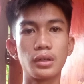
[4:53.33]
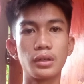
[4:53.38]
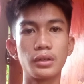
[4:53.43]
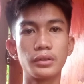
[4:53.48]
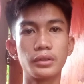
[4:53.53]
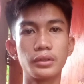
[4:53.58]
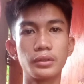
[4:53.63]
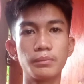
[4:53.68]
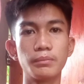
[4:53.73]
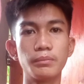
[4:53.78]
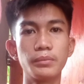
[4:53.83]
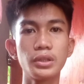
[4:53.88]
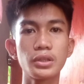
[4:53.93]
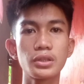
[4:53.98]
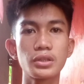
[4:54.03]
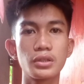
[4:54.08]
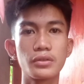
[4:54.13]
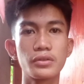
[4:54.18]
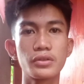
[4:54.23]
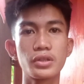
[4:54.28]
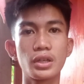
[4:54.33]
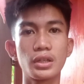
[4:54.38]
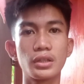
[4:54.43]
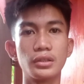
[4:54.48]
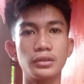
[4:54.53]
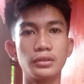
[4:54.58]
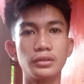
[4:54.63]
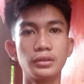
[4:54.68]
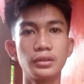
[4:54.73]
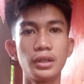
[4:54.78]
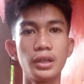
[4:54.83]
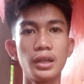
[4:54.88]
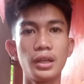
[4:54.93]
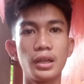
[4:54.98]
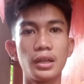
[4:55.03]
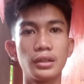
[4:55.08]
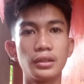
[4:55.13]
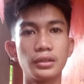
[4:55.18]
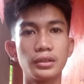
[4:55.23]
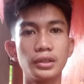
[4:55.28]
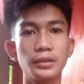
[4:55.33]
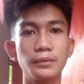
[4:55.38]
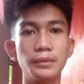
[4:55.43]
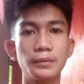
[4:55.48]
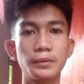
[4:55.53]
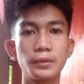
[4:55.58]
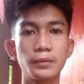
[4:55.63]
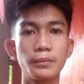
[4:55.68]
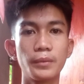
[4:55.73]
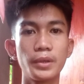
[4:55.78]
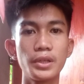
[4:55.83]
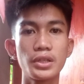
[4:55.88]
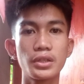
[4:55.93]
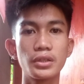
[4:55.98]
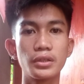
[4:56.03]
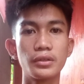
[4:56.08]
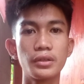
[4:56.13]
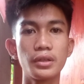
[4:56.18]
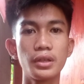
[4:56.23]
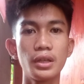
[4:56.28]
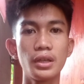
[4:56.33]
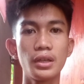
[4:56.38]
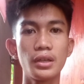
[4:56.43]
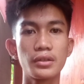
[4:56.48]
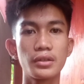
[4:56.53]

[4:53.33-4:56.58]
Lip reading: on the VHF channel and to give information